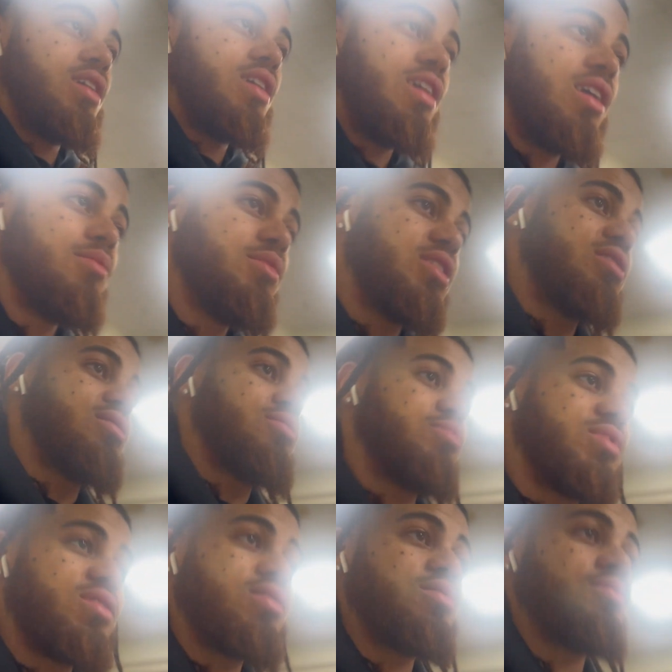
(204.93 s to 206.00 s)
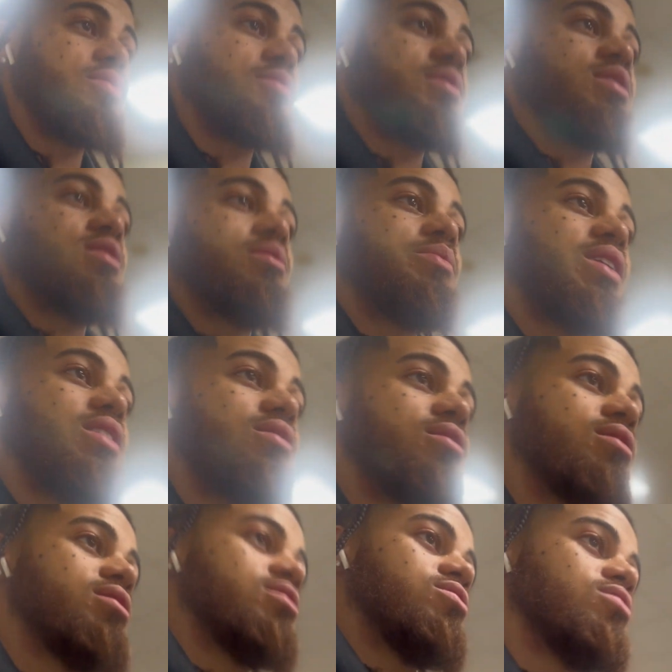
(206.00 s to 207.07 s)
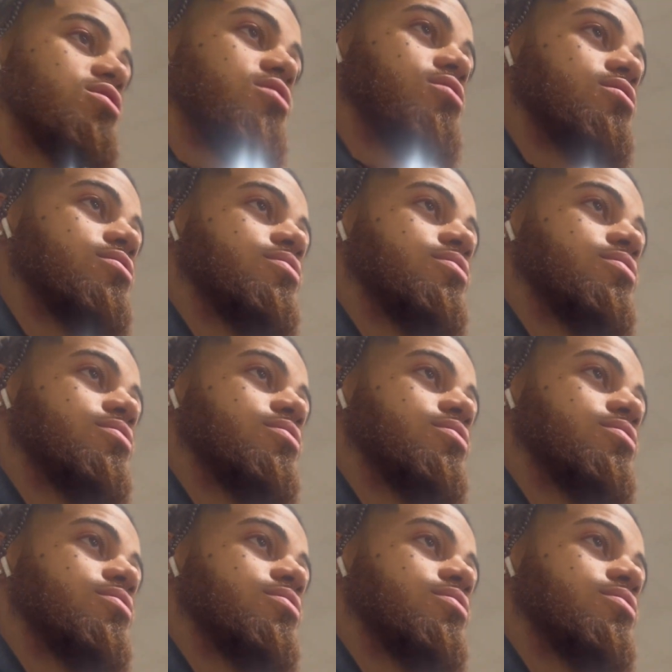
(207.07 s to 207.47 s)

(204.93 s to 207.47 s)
I'm gonna get some sleep when we get back to this room.